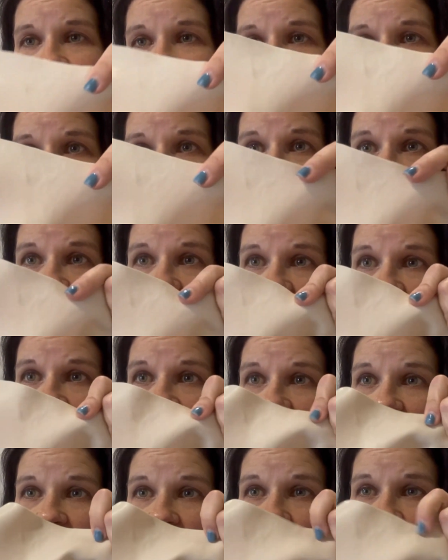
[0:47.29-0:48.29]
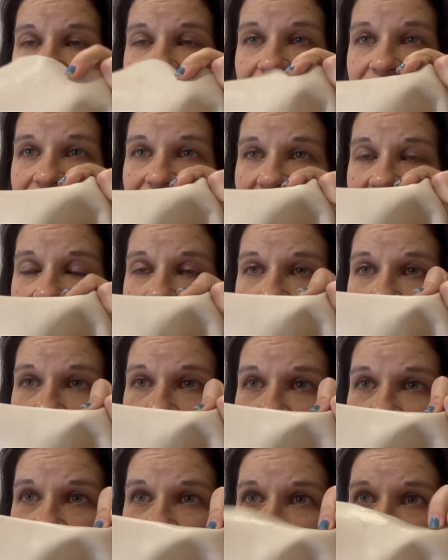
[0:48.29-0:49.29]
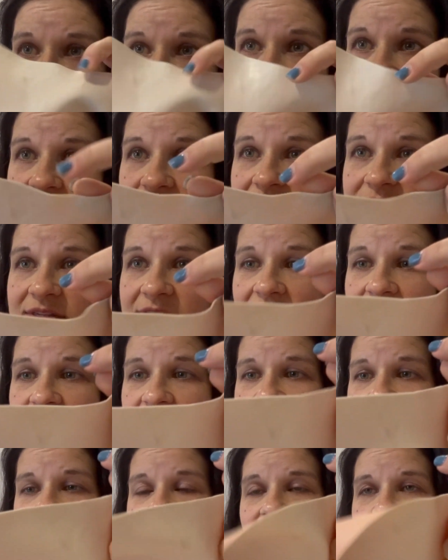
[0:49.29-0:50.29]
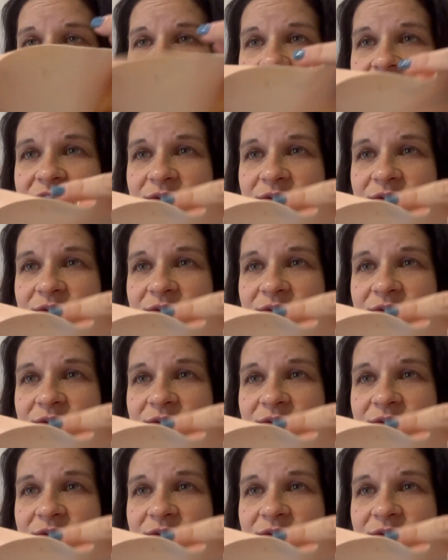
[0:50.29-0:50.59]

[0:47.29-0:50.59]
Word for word: You can see what the fabric looks like here.